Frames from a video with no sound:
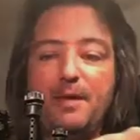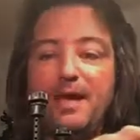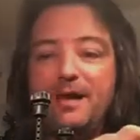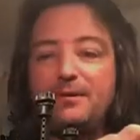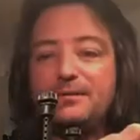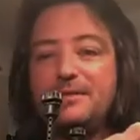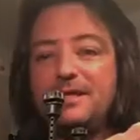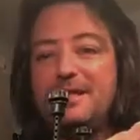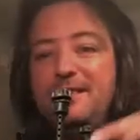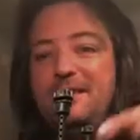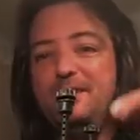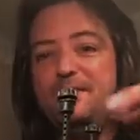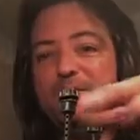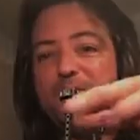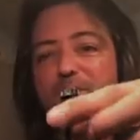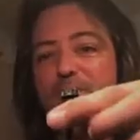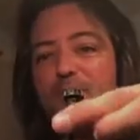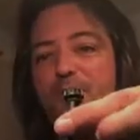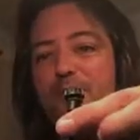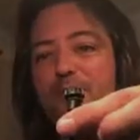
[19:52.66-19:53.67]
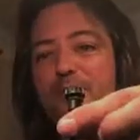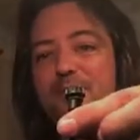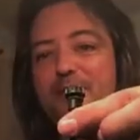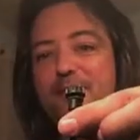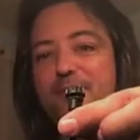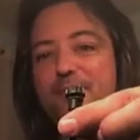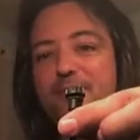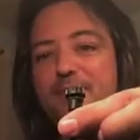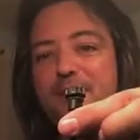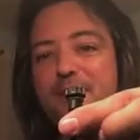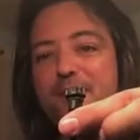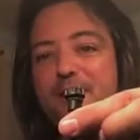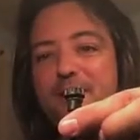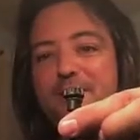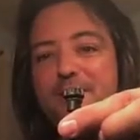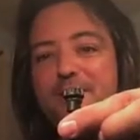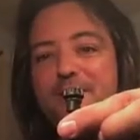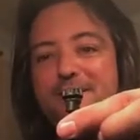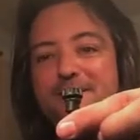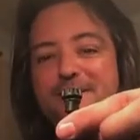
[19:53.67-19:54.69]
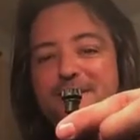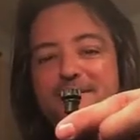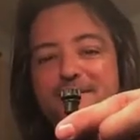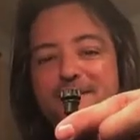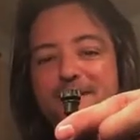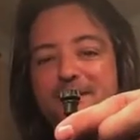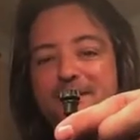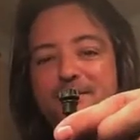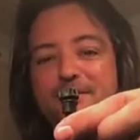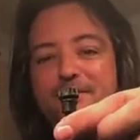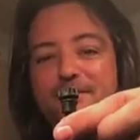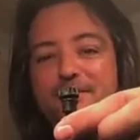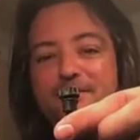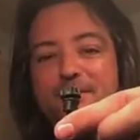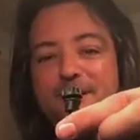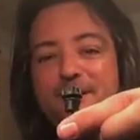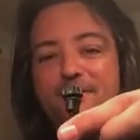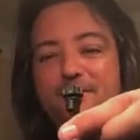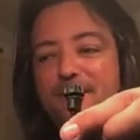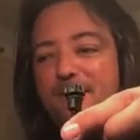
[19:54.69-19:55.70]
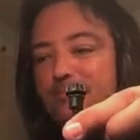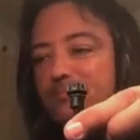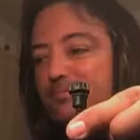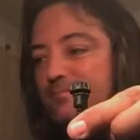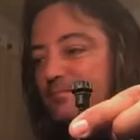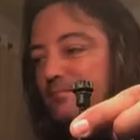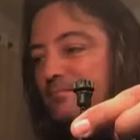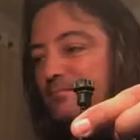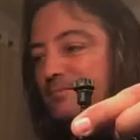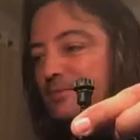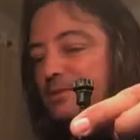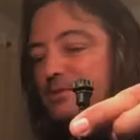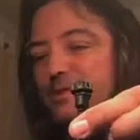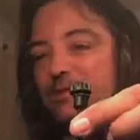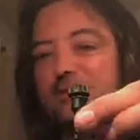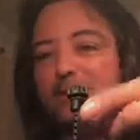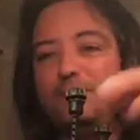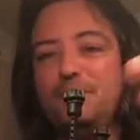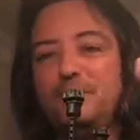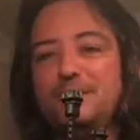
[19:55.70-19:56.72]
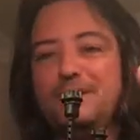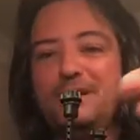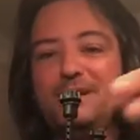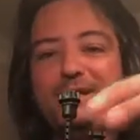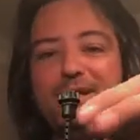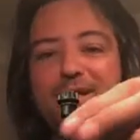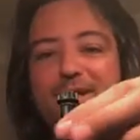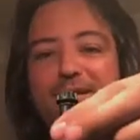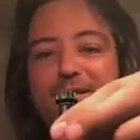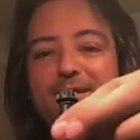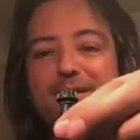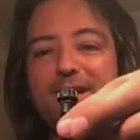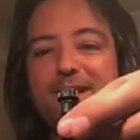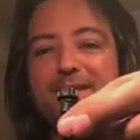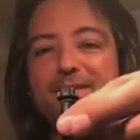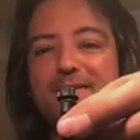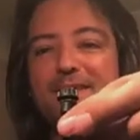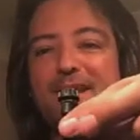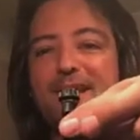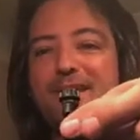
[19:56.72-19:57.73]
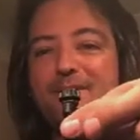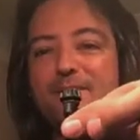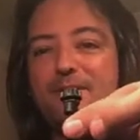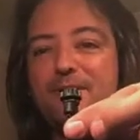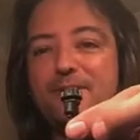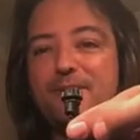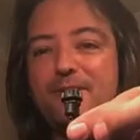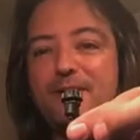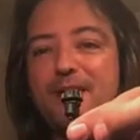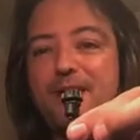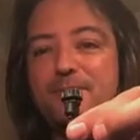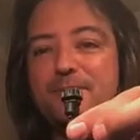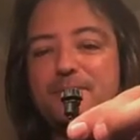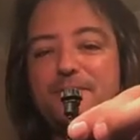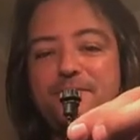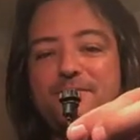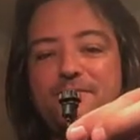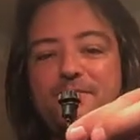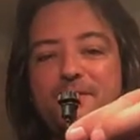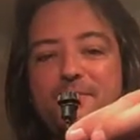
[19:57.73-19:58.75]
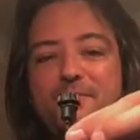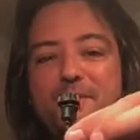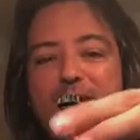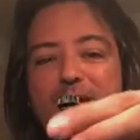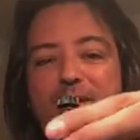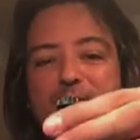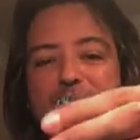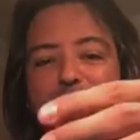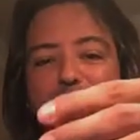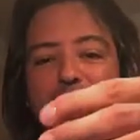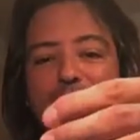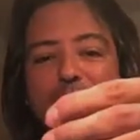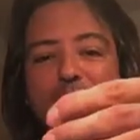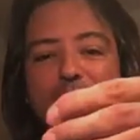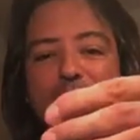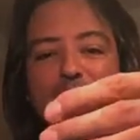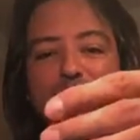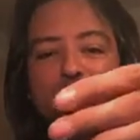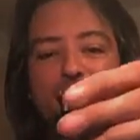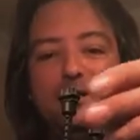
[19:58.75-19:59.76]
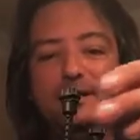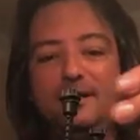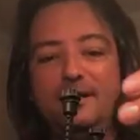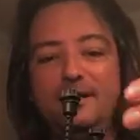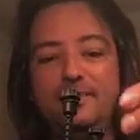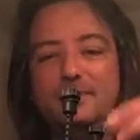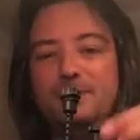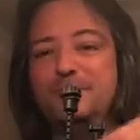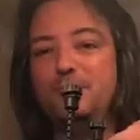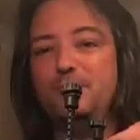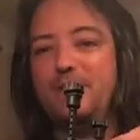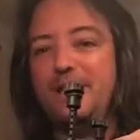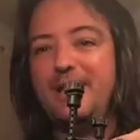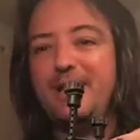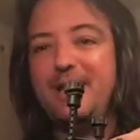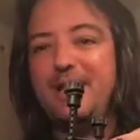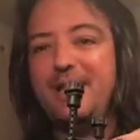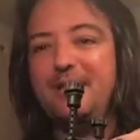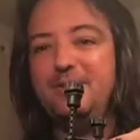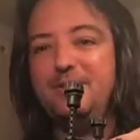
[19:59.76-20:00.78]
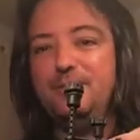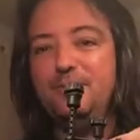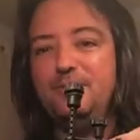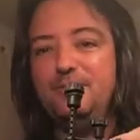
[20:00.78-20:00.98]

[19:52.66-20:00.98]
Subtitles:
These mounts I think are Pro line, but they might be discontinued. I'm just telling you what's on here. There's got to be another option for a mount, but this is what I